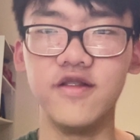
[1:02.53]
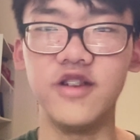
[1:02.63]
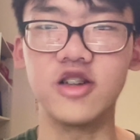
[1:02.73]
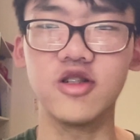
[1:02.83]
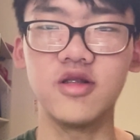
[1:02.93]

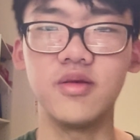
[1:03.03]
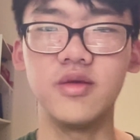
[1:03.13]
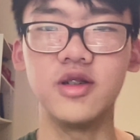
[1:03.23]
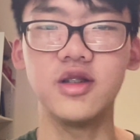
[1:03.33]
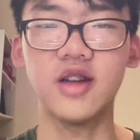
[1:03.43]
fiction
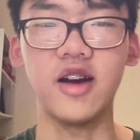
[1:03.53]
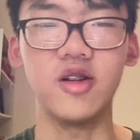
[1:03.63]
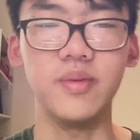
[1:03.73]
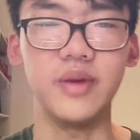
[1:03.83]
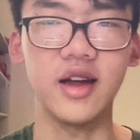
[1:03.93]

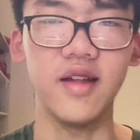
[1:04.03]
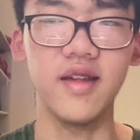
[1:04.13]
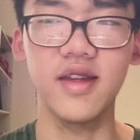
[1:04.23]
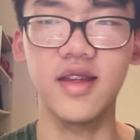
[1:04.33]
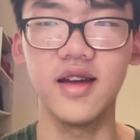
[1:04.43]
title
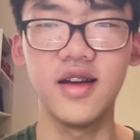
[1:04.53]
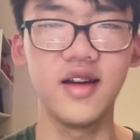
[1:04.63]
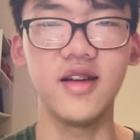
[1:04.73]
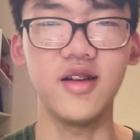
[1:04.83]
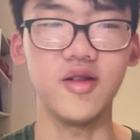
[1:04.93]
because
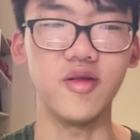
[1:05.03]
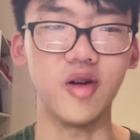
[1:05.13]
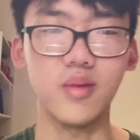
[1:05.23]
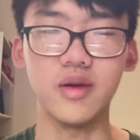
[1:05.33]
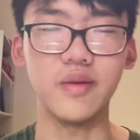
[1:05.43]

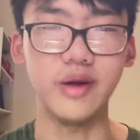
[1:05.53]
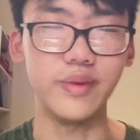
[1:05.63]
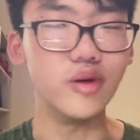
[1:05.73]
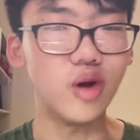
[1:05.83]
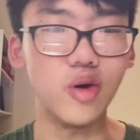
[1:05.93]
normally
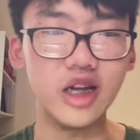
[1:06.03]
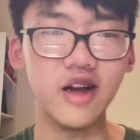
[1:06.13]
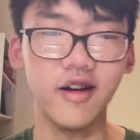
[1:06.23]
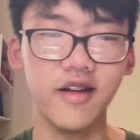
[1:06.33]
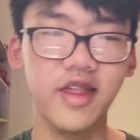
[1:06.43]
people don't eat
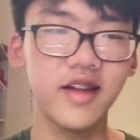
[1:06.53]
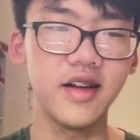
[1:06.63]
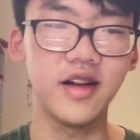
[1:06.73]
Earth.